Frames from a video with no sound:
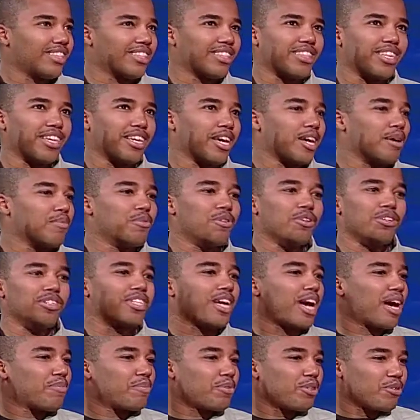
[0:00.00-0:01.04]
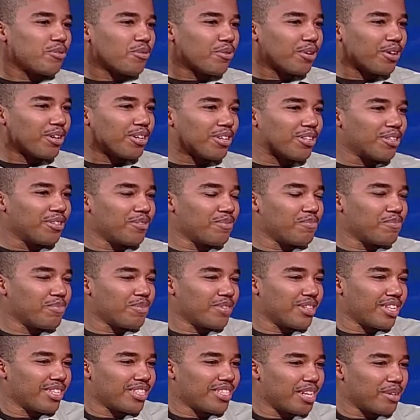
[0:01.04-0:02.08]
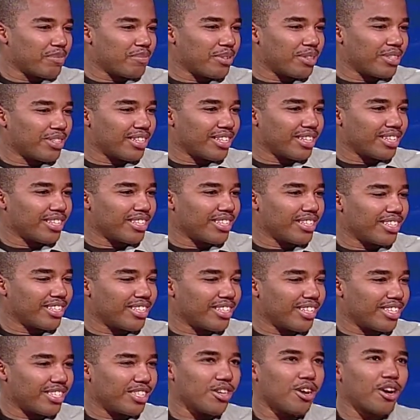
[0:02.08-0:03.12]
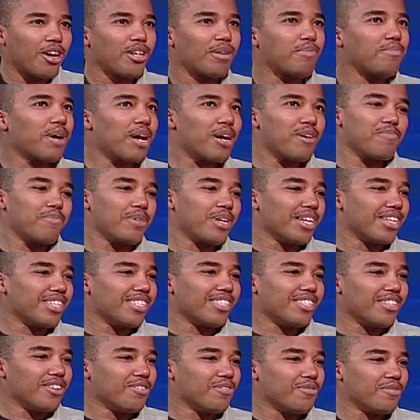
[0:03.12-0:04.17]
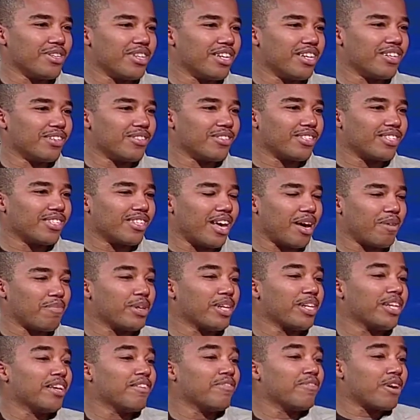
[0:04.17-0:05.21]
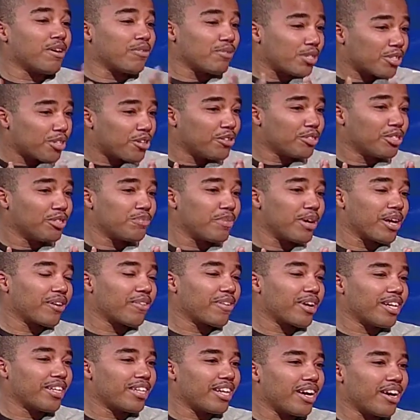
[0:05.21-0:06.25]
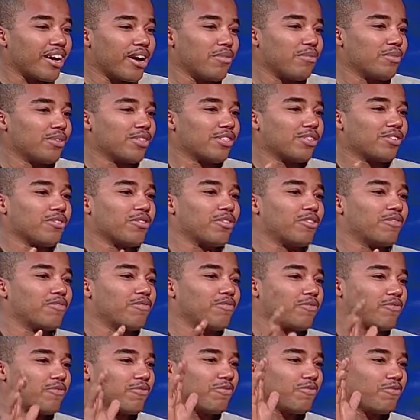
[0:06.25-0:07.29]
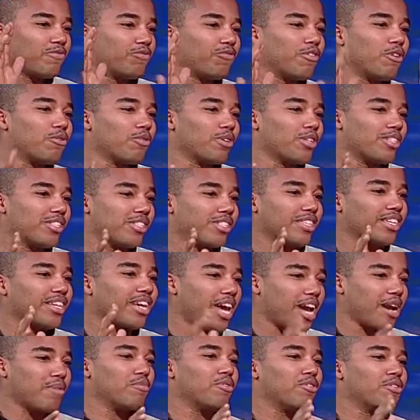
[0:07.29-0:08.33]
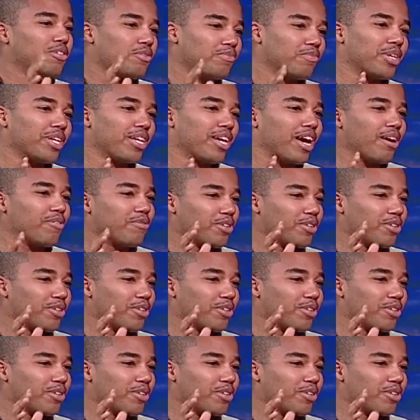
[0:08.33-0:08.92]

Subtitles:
think I'm on top of the world, that type of thing. It's all about me, it's no one else. I mean, if I was Coach Beck right now, I would sort of focus the camera on me.